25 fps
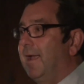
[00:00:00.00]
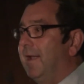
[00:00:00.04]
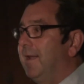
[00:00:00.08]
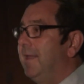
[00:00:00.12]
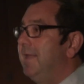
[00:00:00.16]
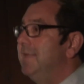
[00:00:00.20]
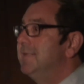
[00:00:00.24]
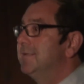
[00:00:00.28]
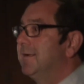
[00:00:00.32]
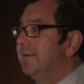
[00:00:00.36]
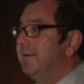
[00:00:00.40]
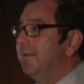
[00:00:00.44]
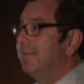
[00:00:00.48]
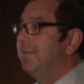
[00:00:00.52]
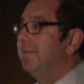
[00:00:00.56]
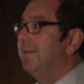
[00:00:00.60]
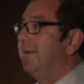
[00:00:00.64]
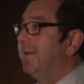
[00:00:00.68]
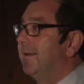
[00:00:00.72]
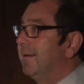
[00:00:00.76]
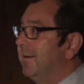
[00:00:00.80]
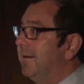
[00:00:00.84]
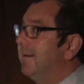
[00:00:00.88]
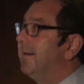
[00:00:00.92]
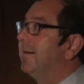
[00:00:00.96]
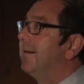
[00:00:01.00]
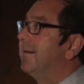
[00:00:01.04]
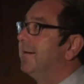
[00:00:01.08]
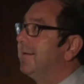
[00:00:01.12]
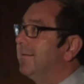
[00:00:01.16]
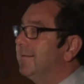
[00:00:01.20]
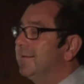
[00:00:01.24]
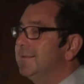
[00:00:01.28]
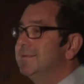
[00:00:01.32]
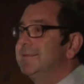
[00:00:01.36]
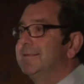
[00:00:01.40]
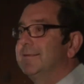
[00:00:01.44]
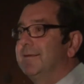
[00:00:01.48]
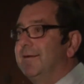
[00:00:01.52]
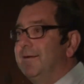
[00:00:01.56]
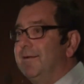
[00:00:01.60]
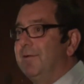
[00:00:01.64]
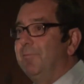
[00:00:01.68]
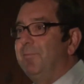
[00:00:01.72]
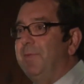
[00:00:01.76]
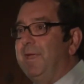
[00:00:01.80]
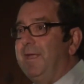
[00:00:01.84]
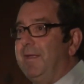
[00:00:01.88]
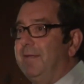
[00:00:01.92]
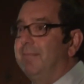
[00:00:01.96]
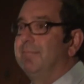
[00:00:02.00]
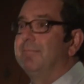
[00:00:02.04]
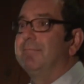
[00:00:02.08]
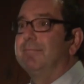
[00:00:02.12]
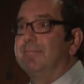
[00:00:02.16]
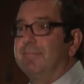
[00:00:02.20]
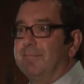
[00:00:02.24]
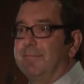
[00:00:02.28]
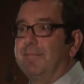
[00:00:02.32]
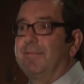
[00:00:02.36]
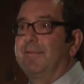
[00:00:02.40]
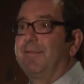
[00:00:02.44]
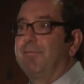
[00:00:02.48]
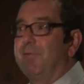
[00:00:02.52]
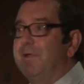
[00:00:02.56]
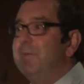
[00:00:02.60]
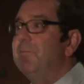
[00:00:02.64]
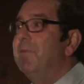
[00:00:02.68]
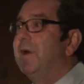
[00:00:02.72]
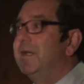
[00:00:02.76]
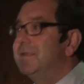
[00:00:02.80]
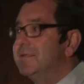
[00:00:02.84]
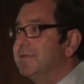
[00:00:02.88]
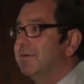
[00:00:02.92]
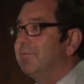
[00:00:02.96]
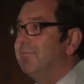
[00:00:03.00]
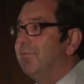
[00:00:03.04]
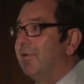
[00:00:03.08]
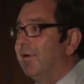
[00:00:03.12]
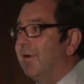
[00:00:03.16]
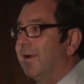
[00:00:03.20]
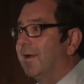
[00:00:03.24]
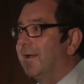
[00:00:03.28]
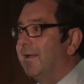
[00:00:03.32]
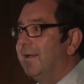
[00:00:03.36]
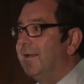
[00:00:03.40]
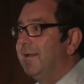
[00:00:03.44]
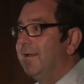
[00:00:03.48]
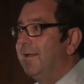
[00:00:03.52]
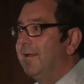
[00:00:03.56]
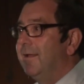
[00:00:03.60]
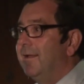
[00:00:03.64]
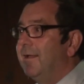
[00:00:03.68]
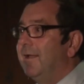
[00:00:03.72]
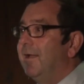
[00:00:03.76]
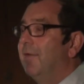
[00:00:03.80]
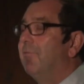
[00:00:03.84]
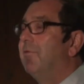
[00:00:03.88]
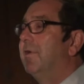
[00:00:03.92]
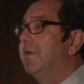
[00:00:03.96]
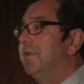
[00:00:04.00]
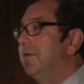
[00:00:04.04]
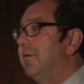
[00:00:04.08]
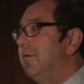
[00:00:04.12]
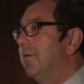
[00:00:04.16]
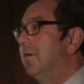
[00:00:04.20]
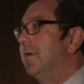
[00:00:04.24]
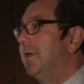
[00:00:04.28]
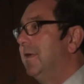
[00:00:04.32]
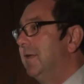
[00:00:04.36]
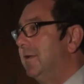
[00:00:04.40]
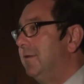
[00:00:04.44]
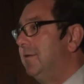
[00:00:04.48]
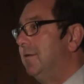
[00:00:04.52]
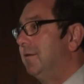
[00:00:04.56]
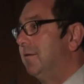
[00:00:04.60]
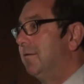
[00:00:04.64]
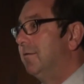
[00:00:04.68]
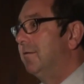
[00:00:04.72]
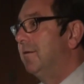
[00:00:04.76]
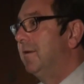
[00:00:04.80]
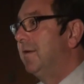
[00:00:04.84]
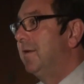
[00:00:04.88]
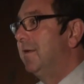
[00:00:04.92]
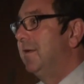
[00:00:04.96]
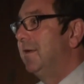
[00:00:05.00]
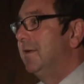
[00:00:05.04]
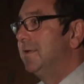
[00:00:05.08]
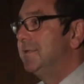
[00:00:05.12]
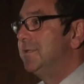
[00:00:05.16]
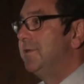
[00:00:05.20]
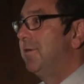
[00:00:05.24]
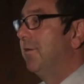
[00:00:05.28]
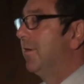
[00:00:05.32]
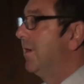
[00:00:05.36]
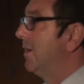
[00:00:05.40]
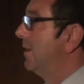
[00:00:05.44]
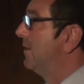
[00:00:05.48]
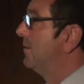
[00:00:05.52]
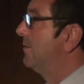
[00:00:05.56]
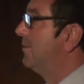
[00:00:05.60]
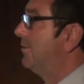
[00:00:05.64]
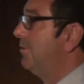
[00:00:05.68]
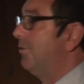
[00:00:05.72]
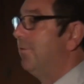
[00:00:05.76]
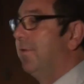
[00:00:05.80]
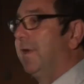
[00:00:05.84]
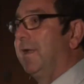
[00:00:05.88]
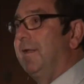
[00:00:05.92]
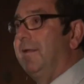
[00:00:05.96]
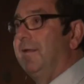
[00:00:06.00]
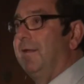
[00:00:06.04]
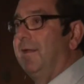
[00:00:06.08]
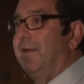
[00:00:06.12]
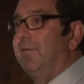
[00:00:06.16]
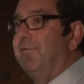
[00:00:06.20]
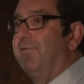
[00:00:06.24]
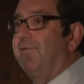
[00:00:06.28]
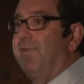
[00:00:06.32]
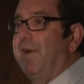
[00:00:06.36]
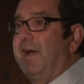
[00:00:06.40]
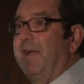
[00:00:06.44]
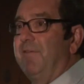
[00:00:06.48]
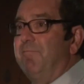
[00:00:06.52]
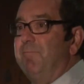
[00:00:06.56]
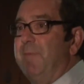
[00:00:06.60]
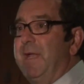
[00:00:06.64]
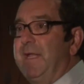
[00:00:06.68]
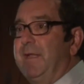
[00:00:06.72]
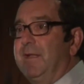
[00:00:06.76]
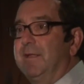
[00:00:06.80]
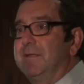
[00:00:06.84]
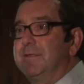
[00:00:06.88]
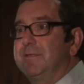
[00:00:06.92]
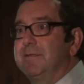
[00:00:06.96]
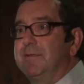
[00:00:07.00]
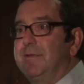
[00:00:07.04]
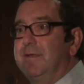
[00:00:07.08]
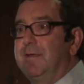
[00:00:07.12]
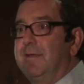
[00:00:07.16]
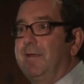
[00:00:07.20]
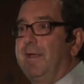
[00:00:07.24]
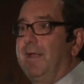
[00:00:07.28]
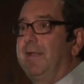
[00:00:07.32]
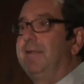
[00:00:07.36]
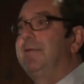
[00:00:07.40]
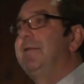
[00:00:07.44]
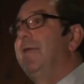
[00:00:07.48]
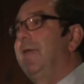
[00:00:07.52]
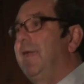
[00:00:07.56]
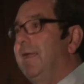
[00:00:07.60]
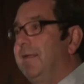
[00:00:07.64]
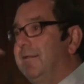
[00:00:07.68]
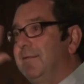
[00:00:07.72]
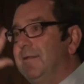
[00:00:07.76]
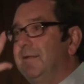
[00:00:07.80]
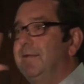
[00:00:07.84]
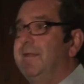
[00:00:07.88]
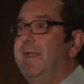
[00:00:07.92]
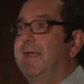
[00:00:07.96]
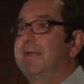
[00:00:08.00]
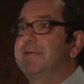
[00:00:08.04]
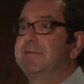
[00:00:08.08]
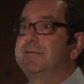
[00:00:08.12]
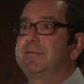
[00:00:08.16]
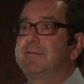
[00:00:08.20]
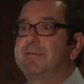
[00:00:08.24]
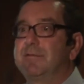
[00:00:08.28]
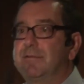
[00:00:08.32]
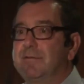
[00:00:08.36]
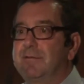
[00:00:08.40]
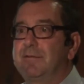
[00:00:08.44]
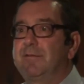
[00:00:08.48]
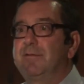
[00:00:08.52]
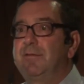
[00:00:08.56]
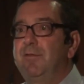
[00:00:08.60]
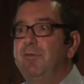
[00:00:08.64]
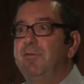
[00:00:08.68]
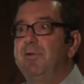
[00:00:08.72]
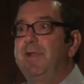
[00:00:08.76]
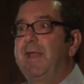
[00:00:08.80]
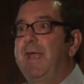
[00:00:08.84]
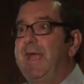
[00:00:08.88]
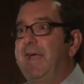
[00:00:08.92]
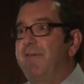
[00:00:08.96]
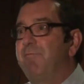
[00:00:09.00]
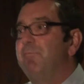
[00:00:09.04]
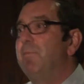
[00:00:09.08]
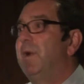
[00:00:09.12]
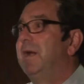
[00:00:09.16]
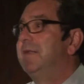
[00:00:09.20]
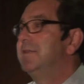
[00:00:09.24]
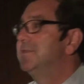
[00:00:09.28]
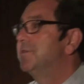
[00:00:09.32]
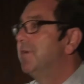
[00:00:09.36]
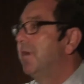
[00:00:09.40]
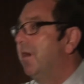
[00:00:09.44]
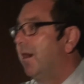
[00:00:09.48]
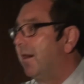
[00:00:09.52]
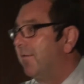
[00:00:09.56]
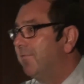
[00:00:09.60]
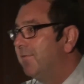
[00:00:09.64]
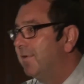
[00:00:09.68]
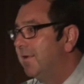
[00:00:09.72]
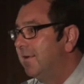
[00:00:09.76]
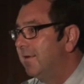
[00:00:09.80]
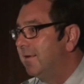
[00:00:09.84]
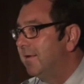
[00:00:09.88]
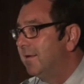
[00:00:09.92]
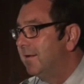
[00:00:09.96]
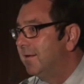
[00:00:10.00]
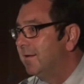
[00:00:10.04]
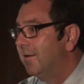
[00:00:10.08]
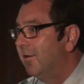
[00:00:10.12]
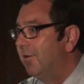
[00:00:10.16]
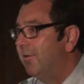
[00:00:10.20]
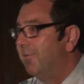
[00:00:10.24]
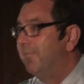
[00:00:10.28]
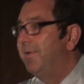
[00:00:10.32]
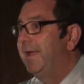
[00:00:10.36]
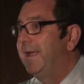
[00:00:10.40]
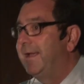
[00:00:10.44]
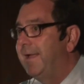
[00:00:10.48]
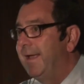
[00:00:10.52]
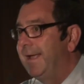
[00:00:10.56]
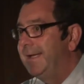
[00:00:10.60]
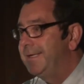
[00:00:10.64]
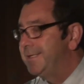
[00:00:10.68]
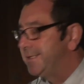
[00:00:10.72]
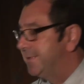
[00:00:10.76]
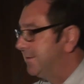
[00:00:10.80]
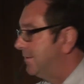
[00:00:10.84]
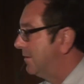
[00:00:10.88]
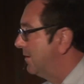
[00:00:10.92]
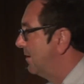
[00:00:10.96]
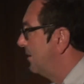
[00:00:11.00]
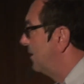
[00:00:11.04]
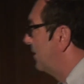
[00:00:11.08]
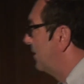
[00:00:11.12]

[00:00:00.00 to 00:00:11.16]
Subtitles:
And he's going to think, this is going to be 3 months of work. And what you're going to do is you're going to do it in 5 minutes and take the next 2.5 months off, go on vacation.